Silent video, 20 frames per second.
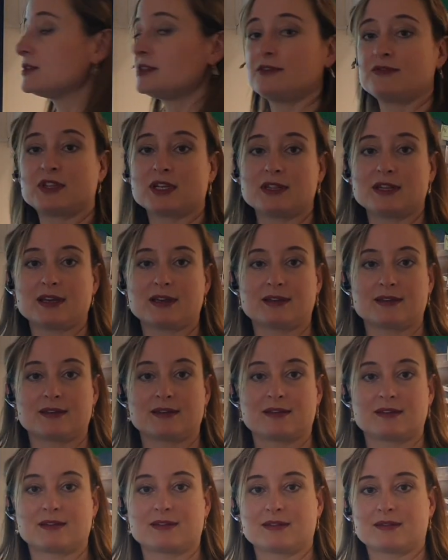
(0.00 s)
you've done that,
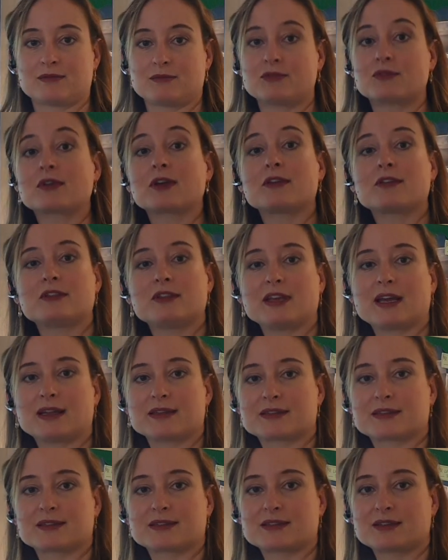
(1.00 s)
we'll go through the
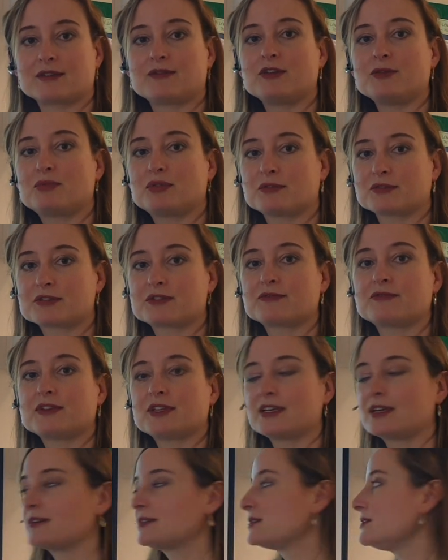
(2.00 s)
answers. So if you pause the
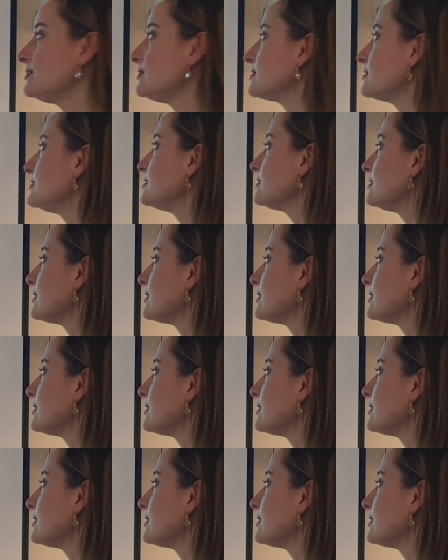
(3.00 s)
video so you can do